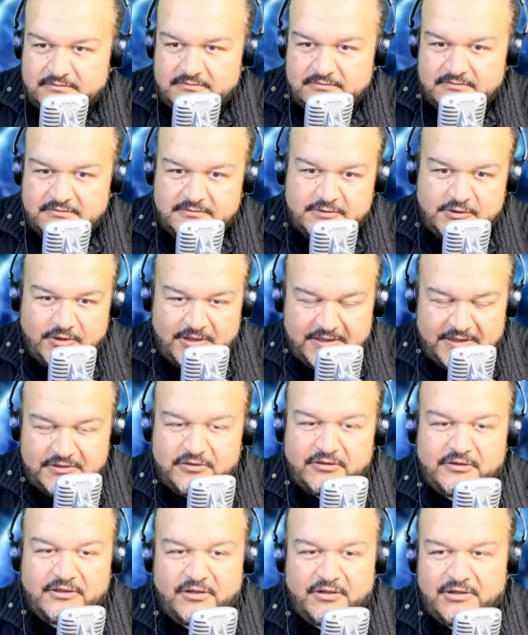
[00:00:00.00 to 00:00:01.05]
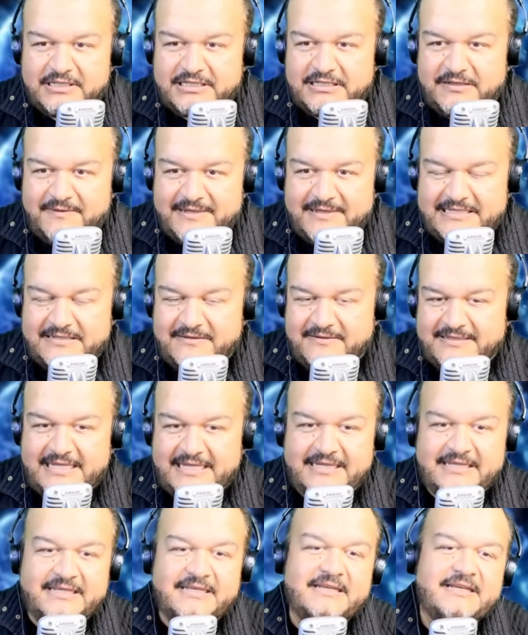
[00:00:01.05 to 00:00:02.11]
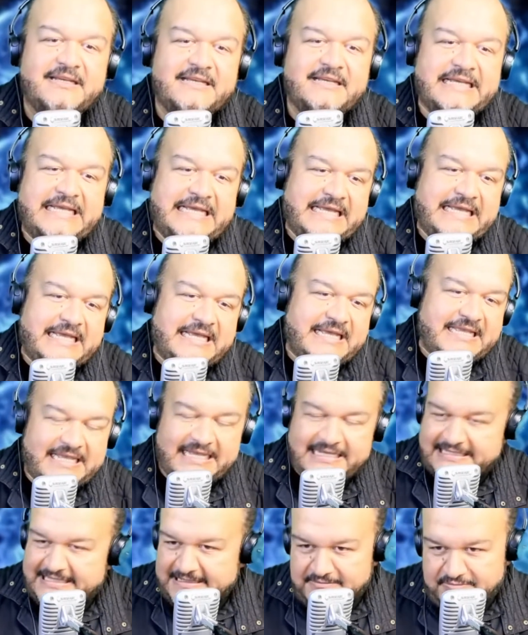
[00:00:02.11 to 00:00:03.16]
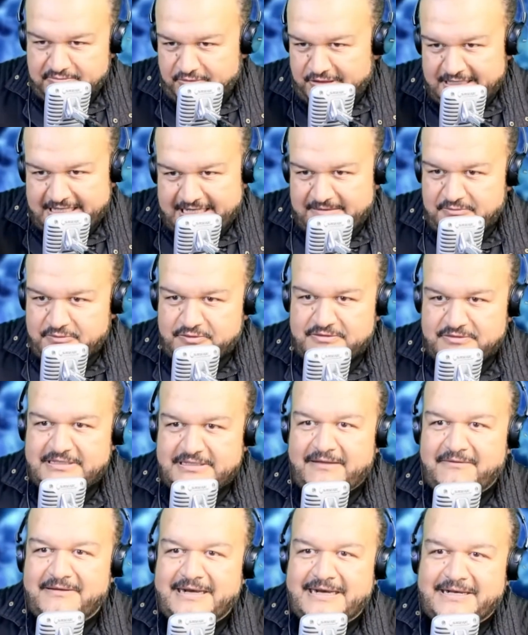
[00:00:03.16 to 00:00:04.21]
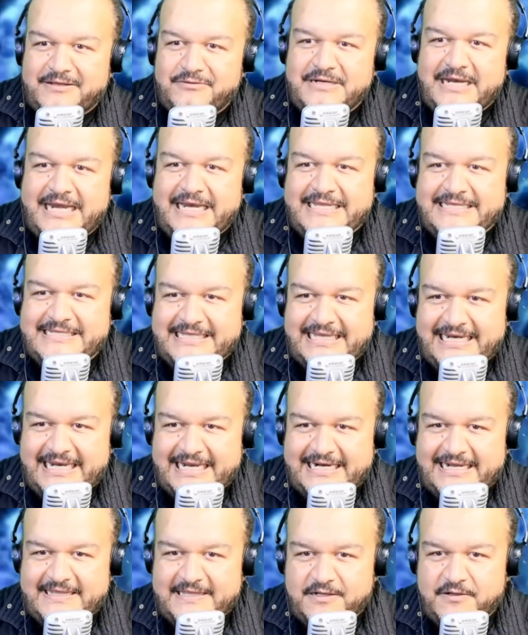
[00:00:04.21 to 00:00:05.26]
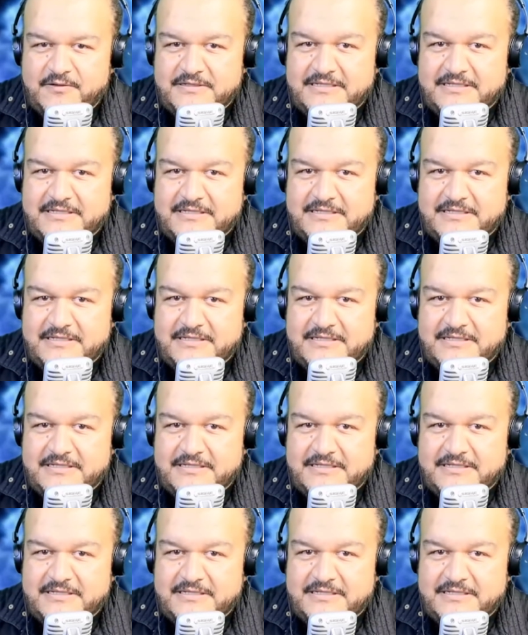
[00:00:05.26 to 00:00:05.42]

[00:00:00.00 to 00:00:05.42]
I think that would be a big step forward. And we could talk about a long list of things that could be done